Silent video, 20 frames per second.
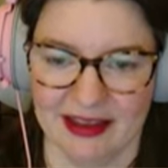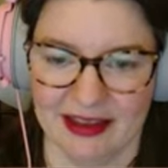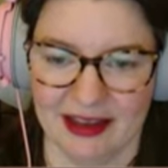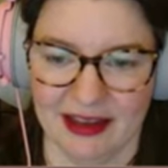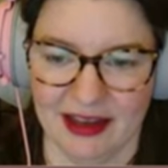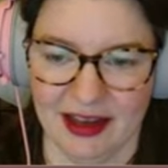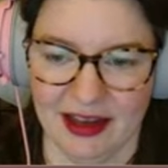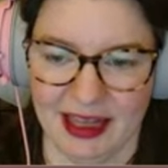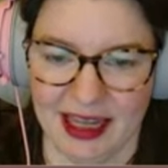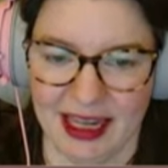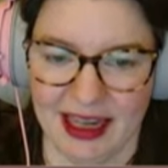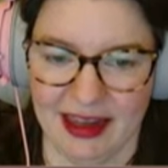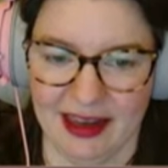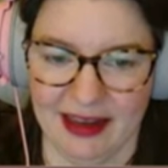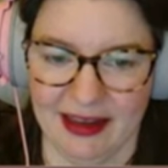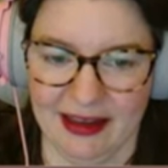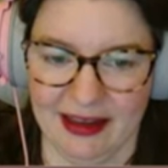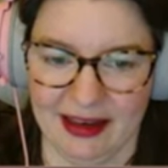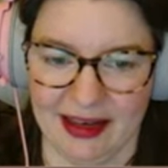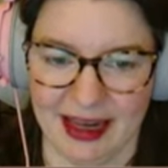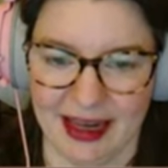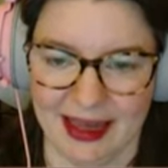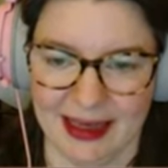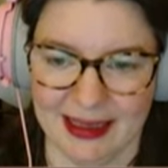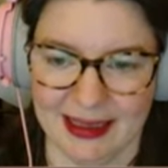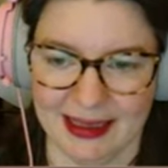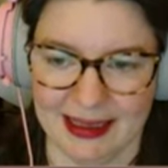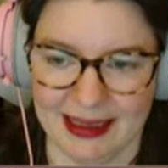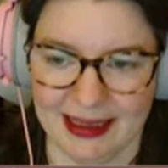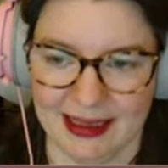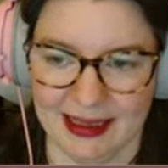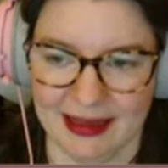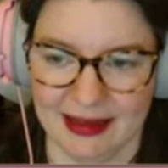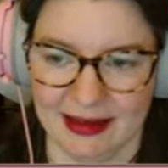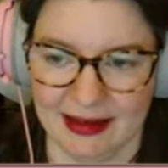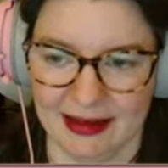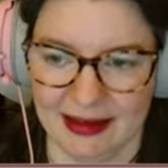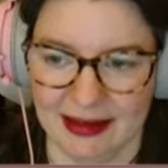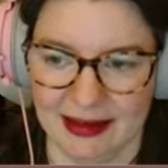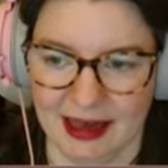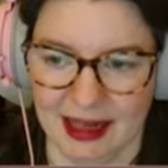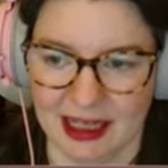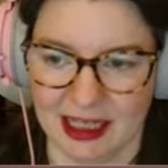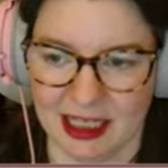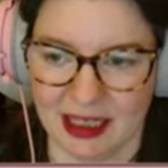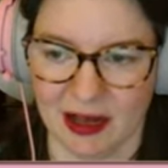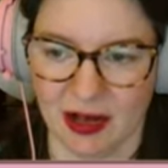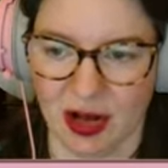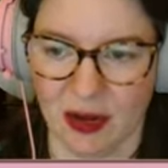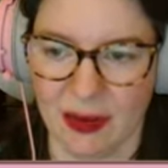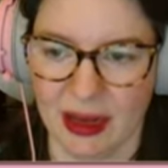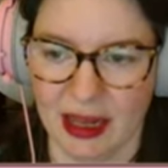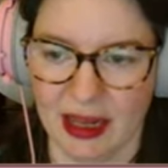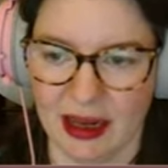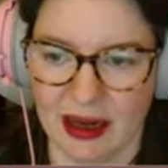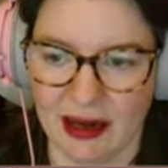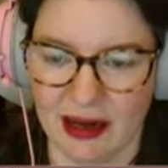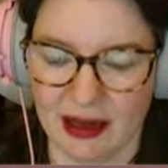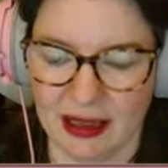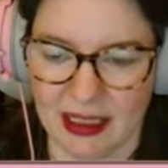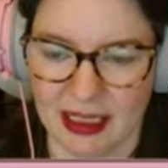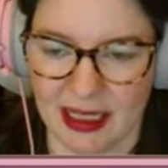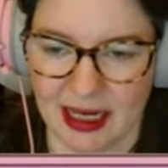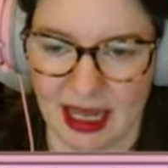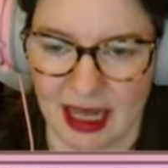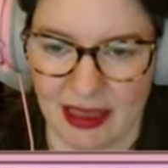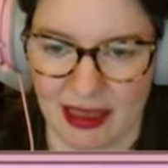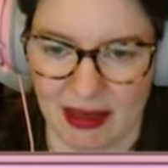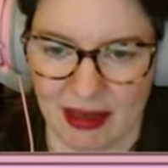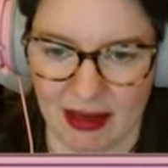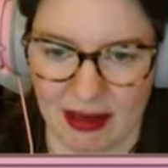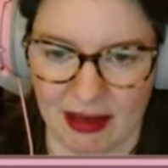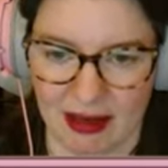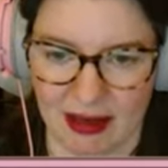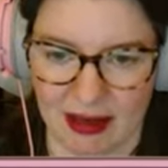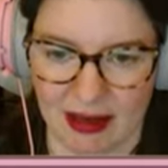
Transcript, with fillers: Okay, nice. It's coming together.